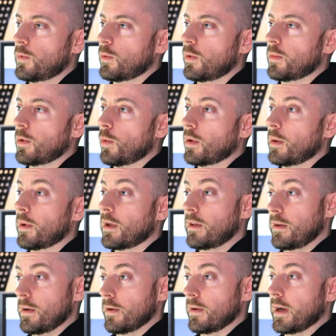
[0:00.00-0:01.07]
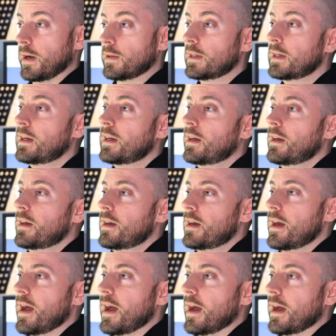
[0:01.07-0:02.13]
So we've been open about a year now.
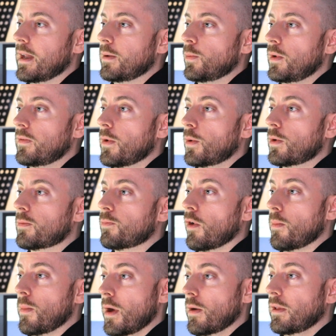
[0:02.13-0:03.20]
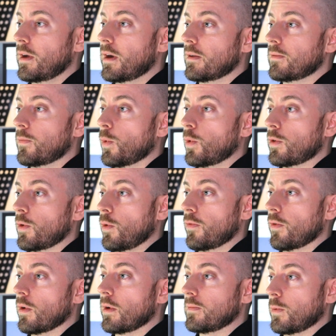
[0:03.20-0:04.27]
And we focus primarily on
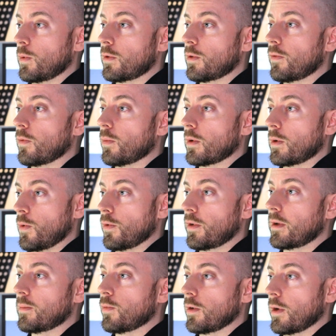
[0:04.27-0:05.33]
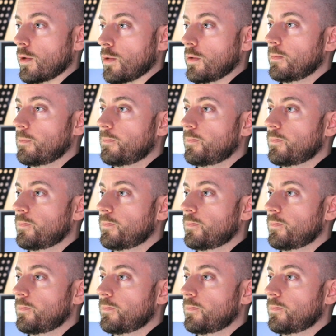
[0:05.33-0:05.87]
voiceover and voiceover recording and production.